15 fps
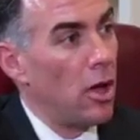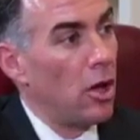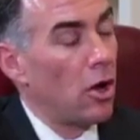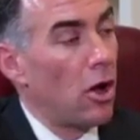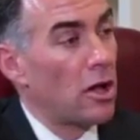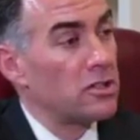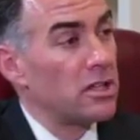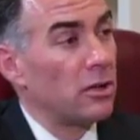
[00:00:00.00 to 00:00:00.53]

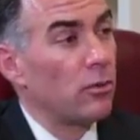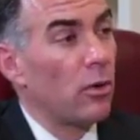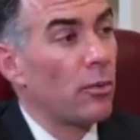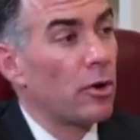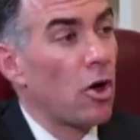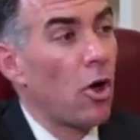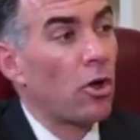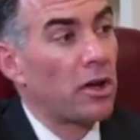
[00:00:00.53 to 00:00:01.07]
causing what we
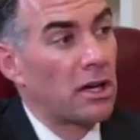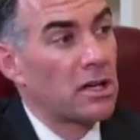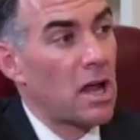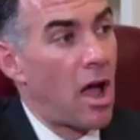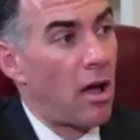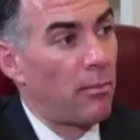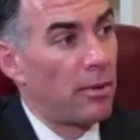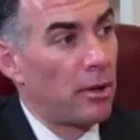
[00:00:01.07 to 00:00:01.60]
call an
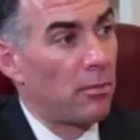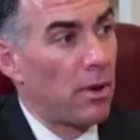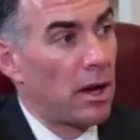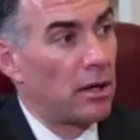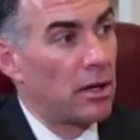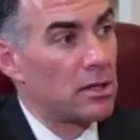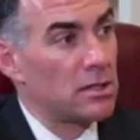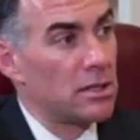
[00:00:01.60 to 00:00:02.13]
ectopic
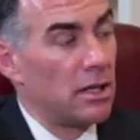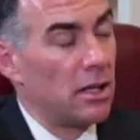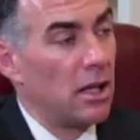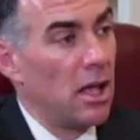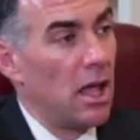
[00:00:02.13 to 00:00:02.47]
pregnancy.